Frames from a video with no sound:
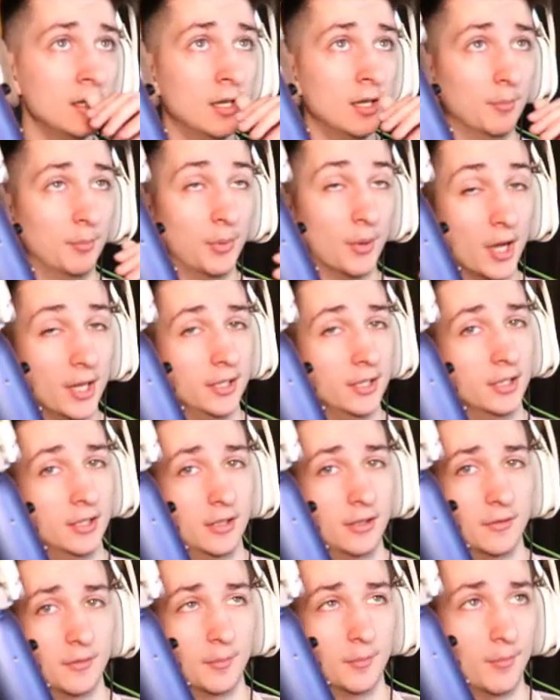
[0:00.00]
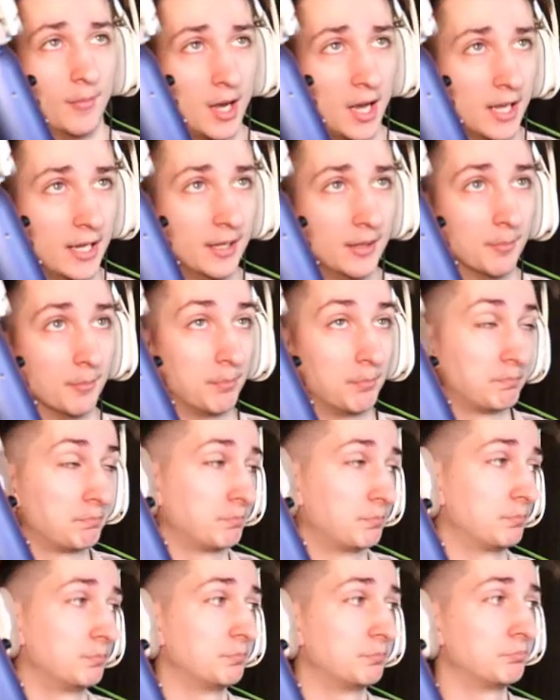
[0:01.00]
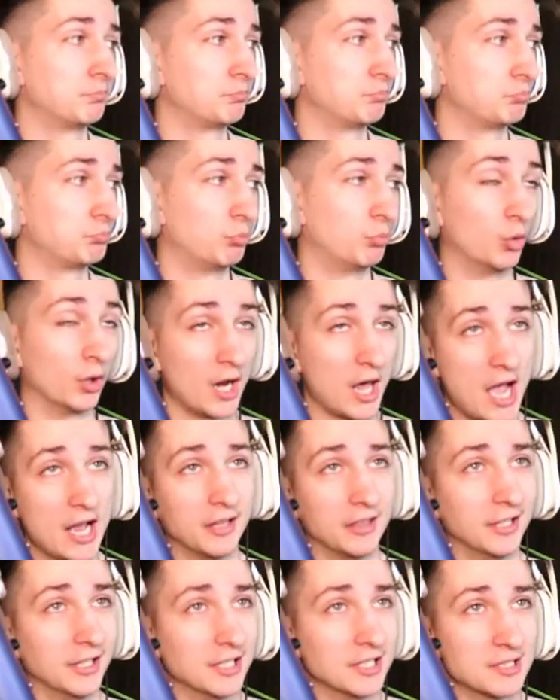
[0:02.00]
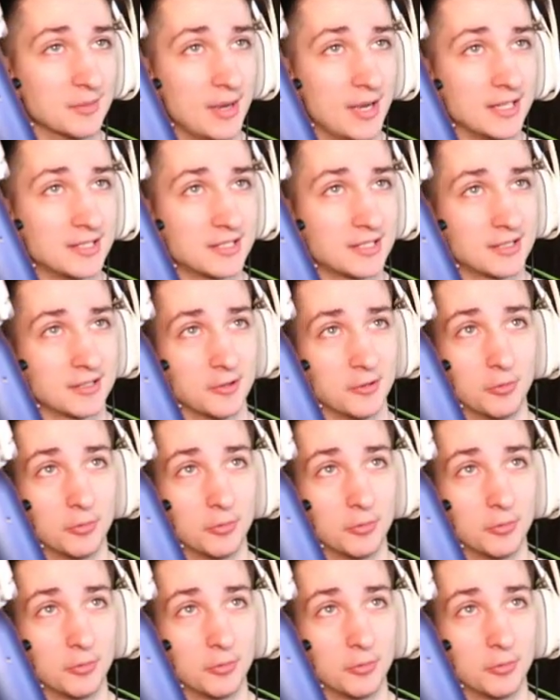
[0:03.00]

But what I think is the best,